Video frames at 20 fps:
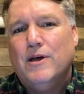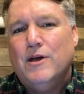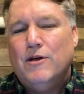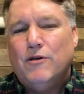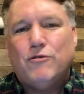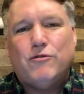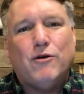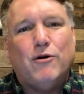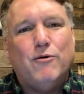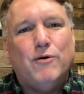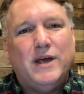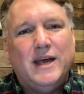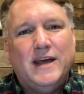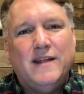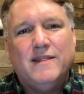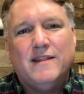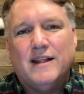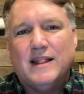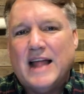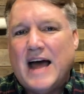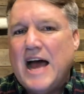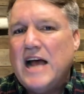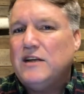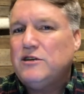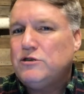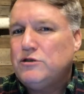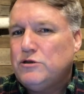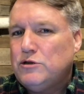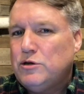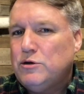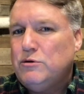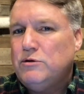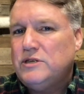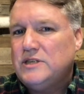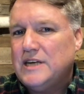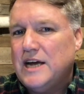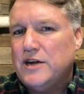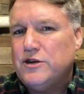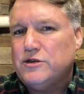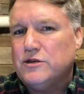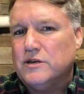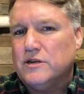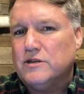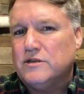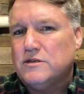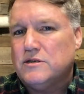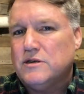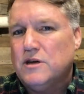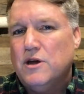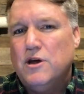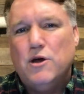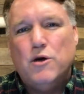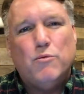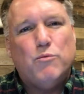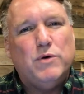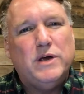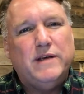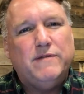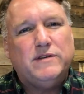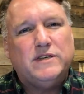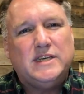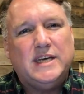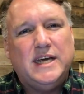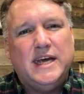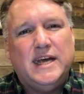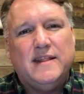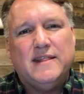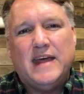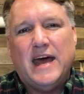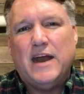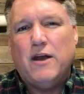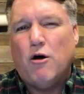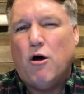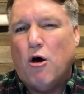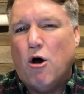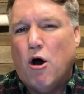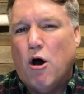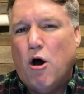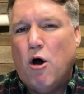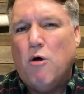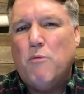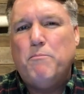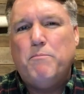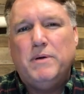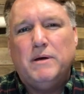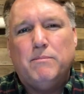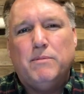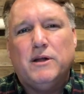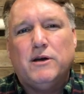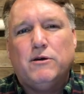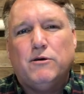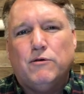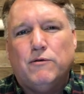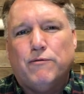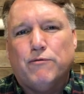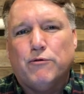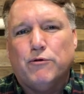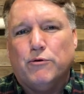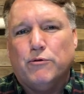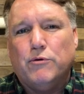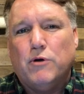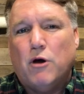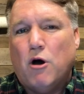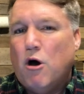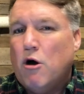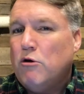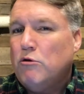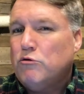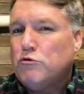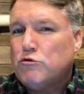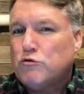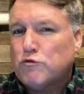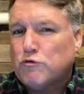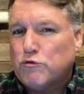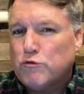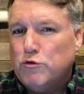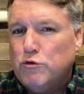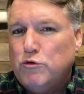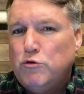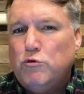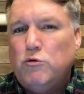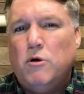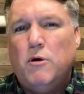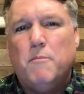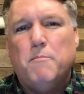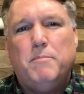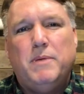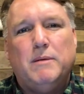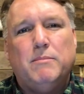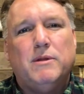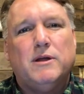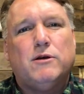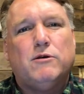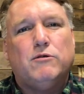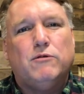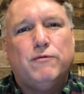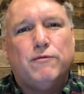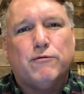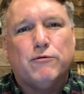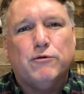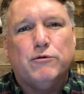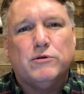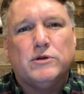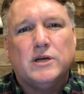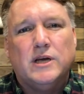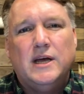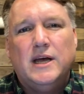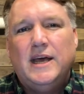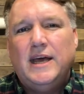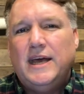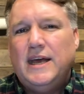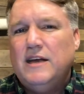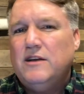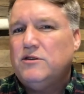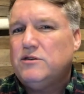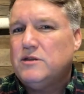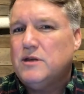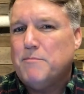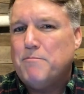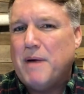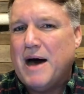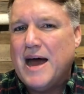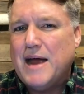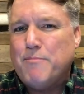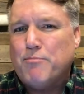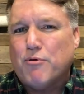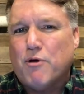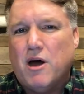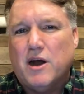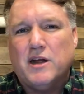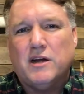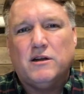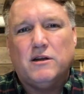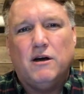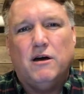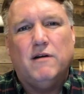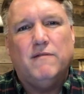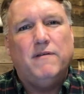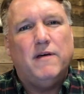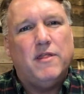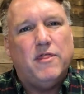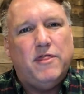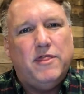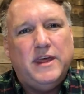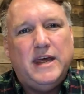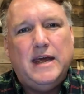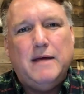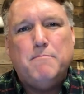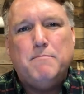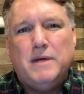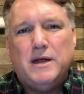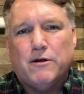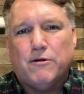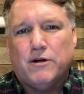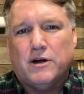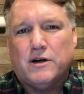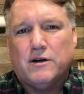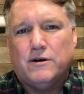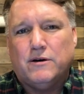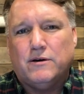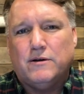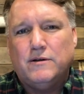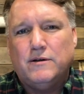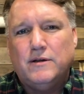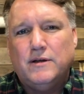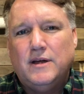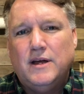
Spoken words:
So in the last two sessions, we've seen that all biblical fruit, all true biblical fruit, is the byproduct of the miracle